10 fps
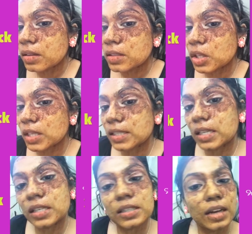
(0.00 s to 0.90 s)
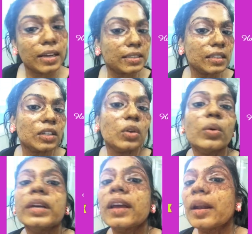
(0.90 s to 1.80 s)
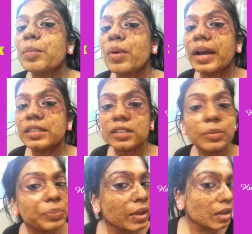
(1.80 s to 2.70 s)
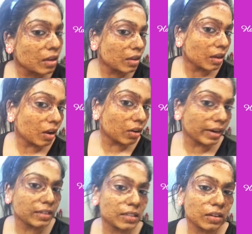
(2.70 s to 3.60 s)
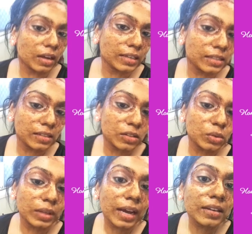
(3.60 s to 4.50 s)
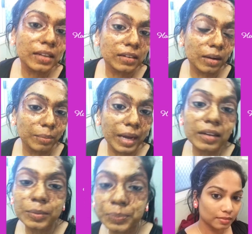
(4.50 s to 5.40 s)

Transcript: So the skin is nice and glowing and brighter. All right, so I'll just do that and come back.